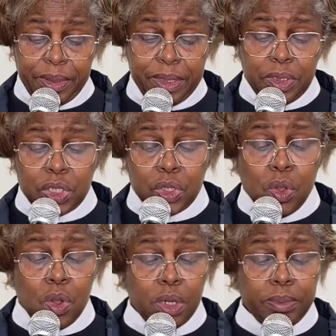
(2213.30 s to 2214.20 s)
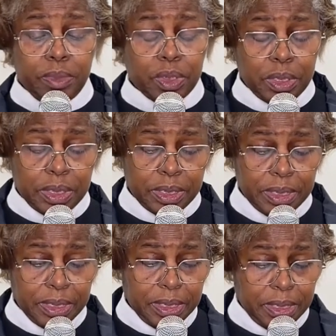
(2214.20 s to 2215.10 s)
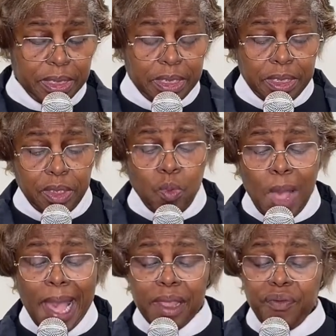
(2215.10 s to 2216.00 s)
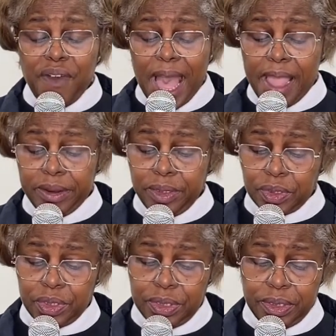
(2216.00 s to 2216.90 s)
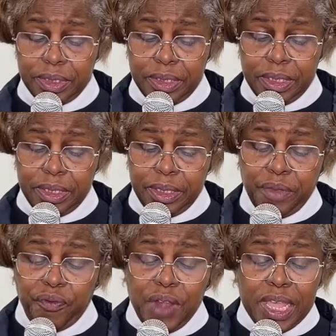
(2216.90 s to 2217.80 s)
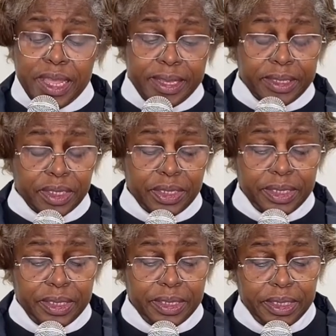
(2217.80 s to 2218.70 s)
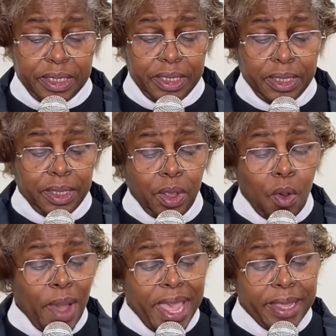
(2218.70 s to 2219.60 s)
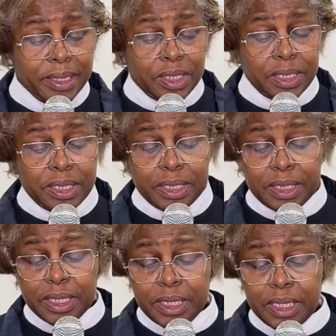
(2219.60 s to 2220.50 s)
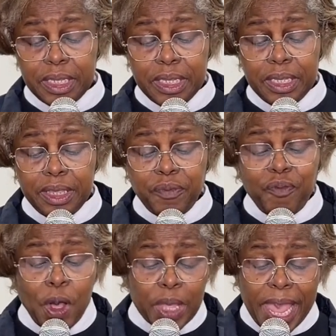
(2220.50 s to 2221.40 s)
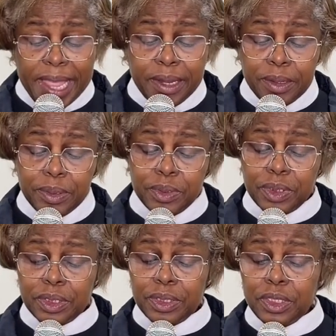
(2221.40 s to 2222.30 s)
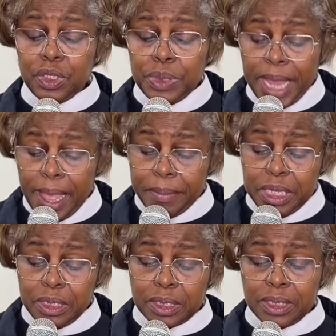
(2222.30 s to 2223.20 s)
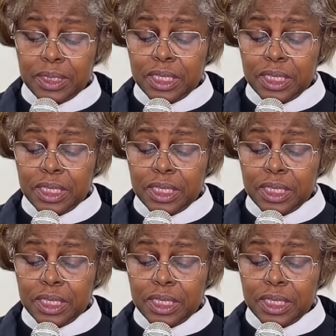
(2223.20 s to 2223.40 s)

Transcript: the storms, the wildfires, the floods, the quakes, the volcanoes, the tsunamis, the